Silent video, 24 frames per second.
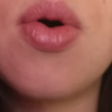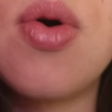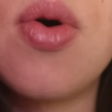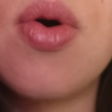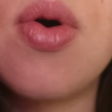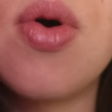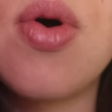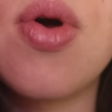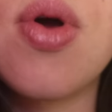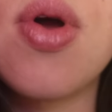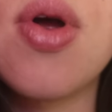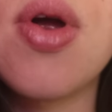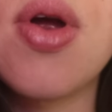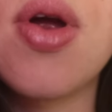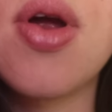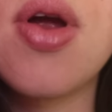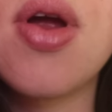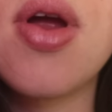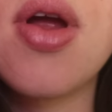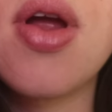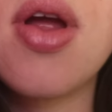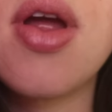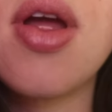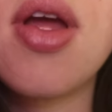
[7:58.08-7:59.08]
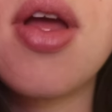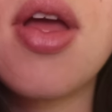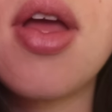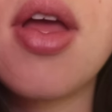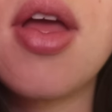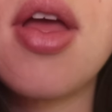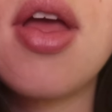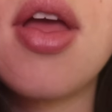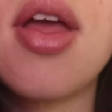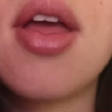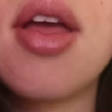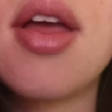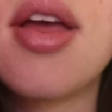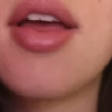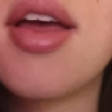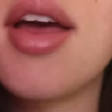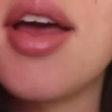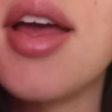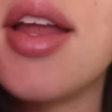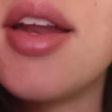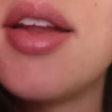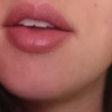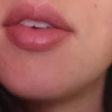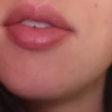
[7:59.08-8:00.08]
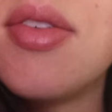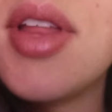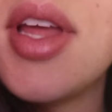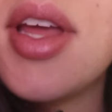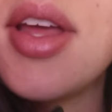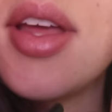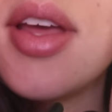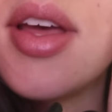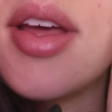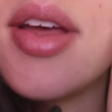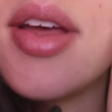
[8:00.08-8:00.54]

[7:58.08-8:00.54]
or kind of like,